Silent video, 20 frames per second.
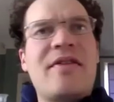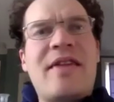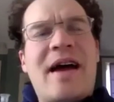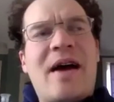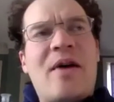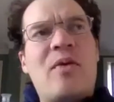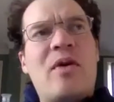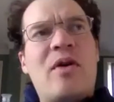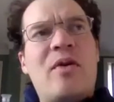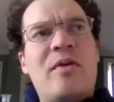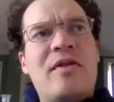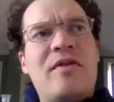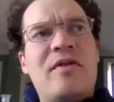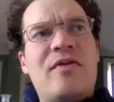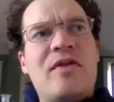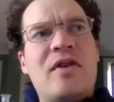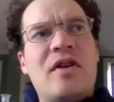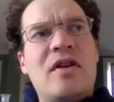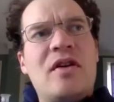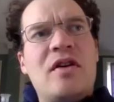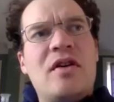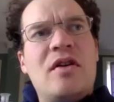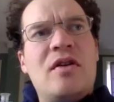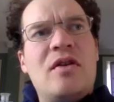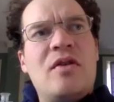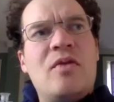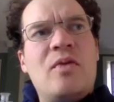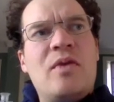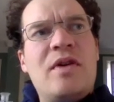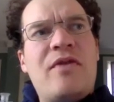that where
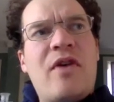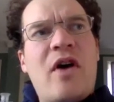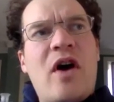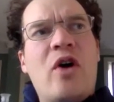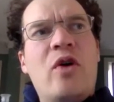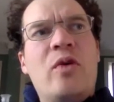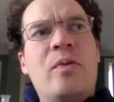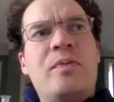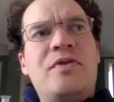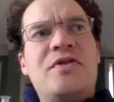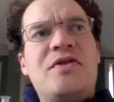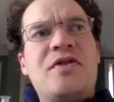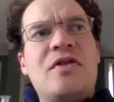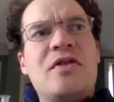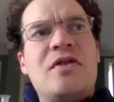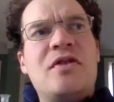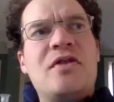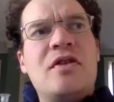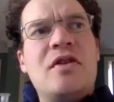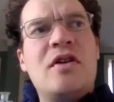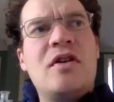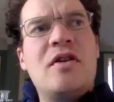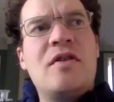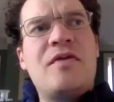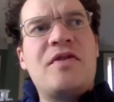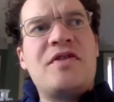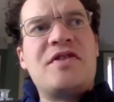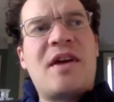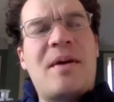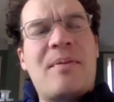we've hoped
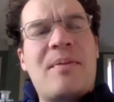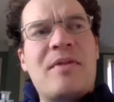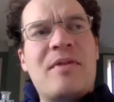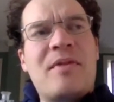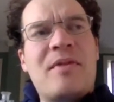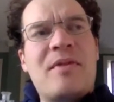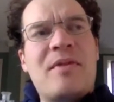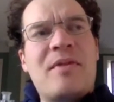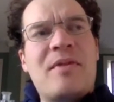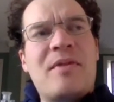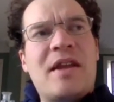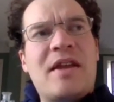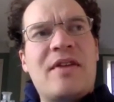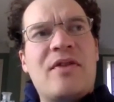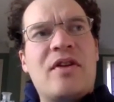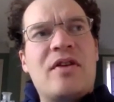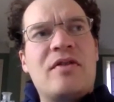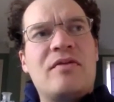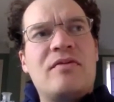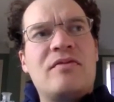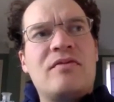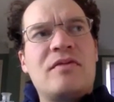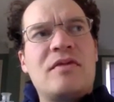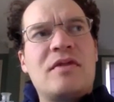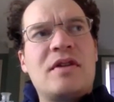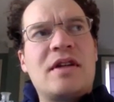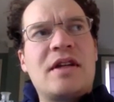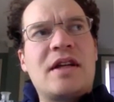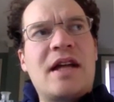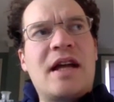for something that
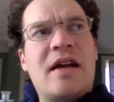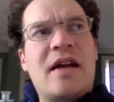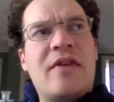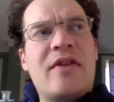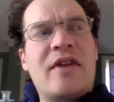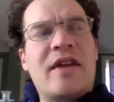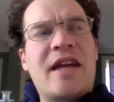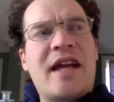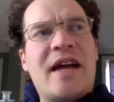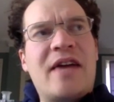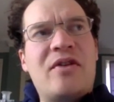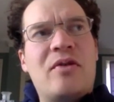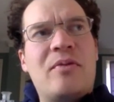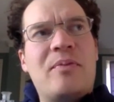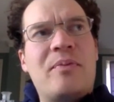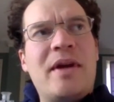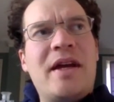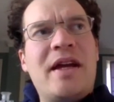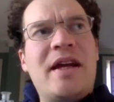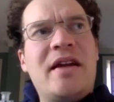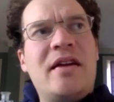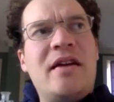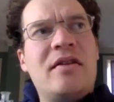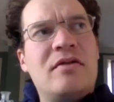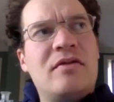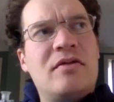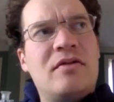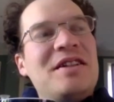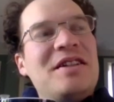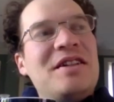cannot be.
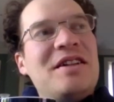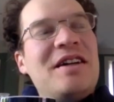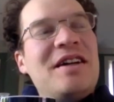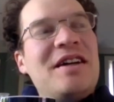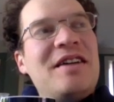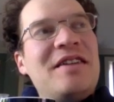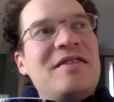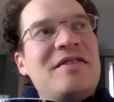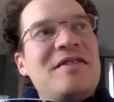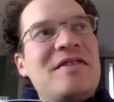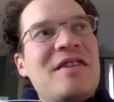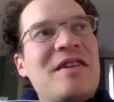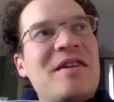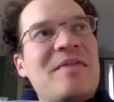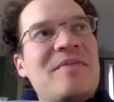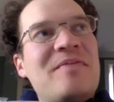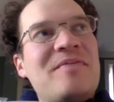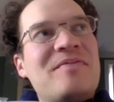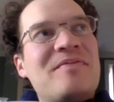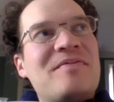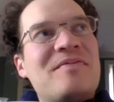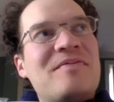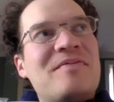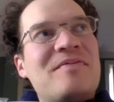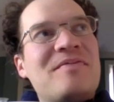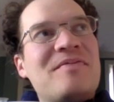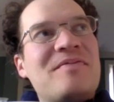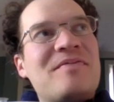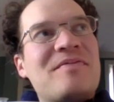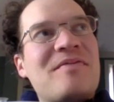And
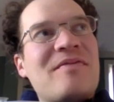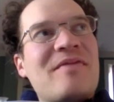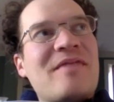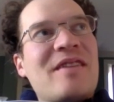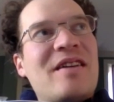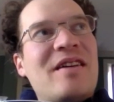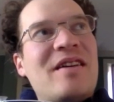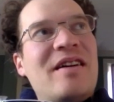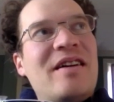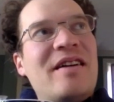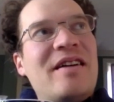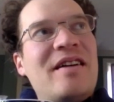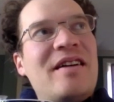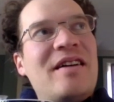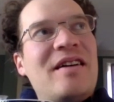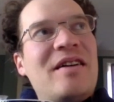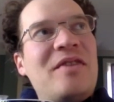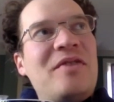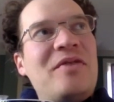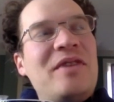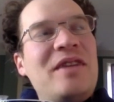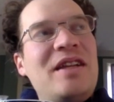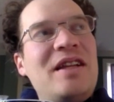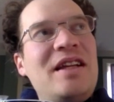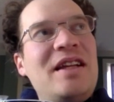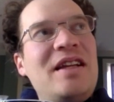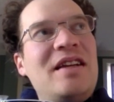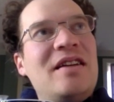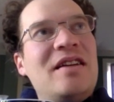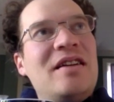I
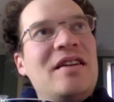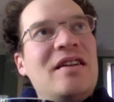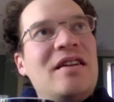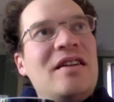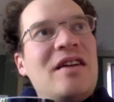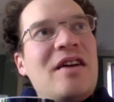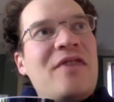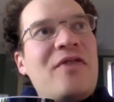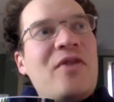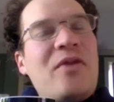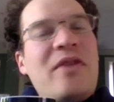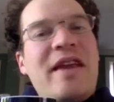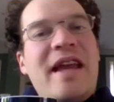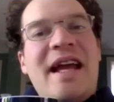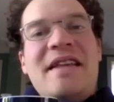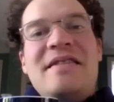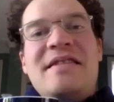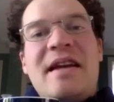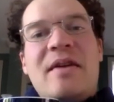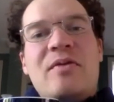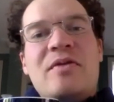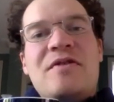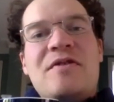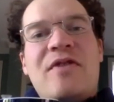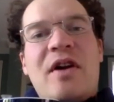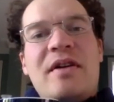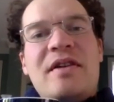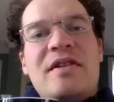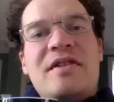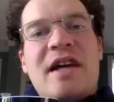thought the ending was
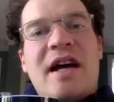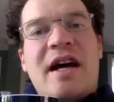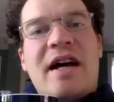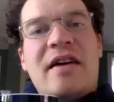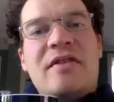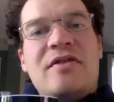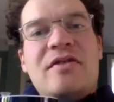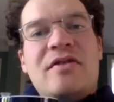very sad,